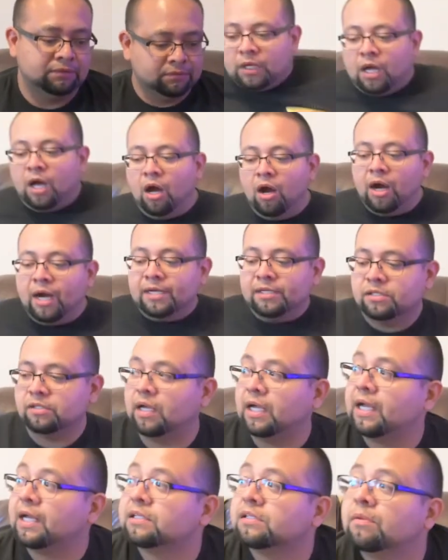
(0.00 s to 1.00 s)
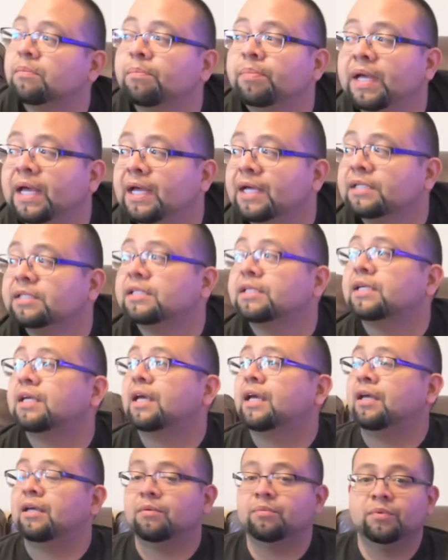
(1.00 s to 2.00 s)
Alright, so I got some patch
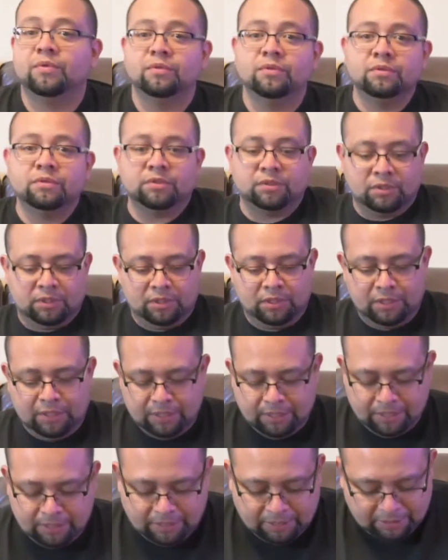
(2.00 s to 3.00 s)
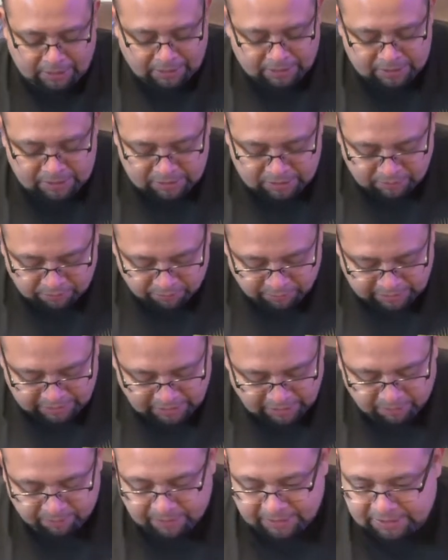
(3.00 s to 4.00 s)
cables. Let's see if we
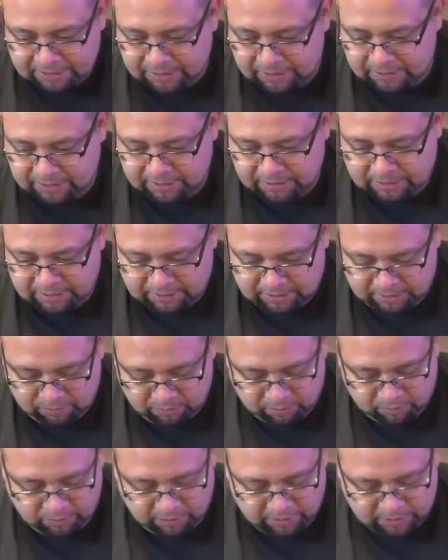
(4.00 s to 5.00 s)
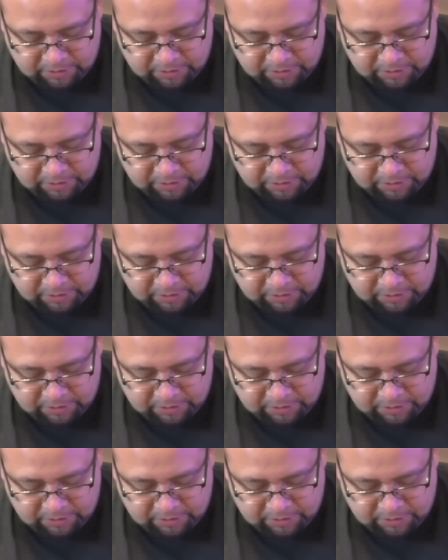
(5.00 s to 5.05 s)
can't make this thing work